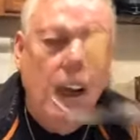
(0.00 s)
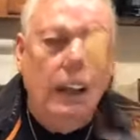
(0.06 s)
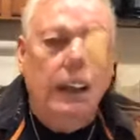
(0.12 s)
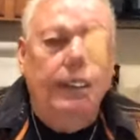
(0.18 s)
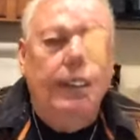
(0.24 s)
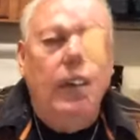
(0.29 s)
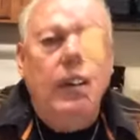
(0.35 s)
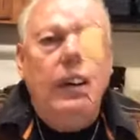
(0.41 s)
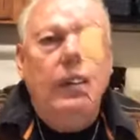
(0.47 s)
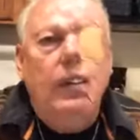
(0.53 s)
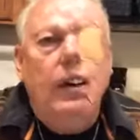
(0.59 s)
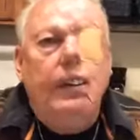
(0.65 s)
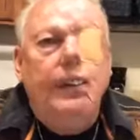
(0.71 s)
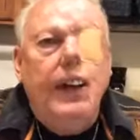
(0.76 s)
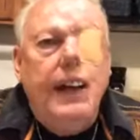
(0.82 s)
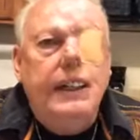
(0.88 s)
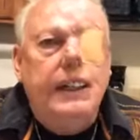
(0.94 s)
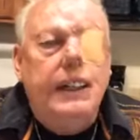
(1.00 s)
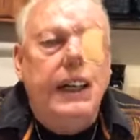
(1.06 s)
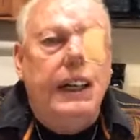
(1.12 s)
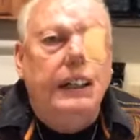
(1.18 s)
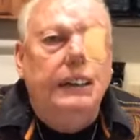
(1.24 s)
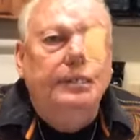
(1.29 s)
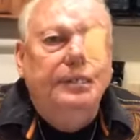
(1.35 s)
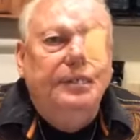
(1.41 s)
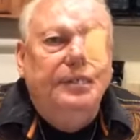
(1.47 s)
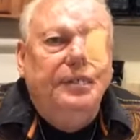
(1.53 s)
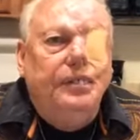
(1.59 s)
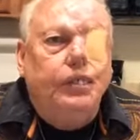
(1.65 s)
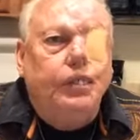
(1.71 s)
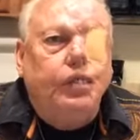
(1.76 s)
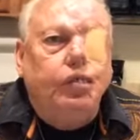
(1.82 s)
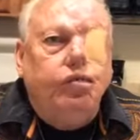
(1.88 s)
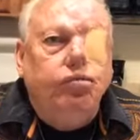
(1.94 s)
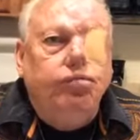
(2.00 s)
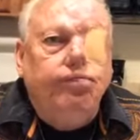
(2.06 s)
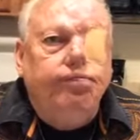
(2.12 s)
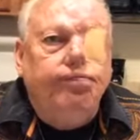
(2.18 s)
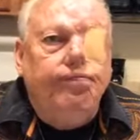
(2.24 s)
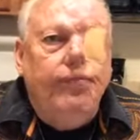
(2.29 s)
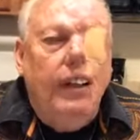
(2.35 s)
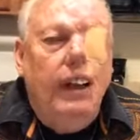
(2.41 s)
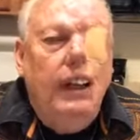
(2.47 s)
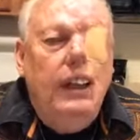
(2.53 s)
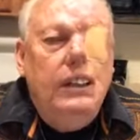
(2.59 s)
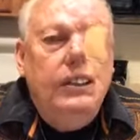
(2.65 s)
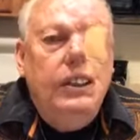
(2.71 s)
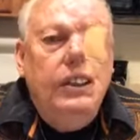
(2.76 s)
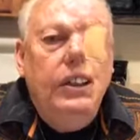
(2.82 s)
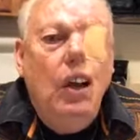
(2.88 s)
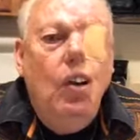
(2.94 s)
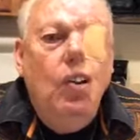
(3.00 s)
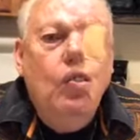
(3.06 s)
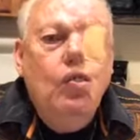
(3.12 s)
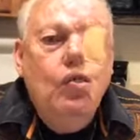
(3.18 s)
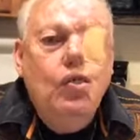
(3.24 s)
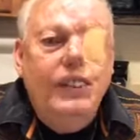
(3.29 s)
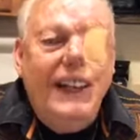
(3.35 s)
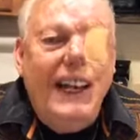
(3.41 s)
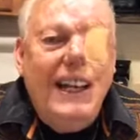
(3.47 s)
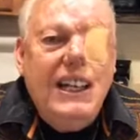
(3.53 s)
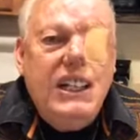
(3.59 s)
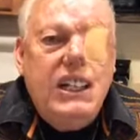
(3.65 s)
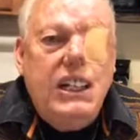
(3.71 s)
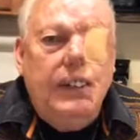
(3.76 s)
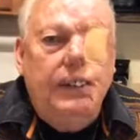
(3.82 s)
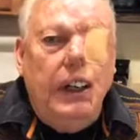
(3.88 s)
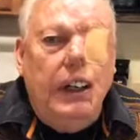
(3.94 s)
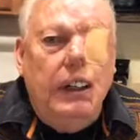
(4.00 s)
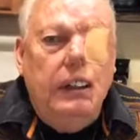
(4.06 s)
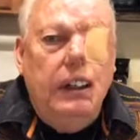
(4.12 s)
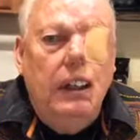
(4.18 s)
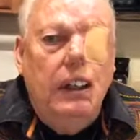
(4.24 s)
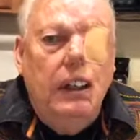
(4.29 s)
The point I want to make today is in the Old Testament,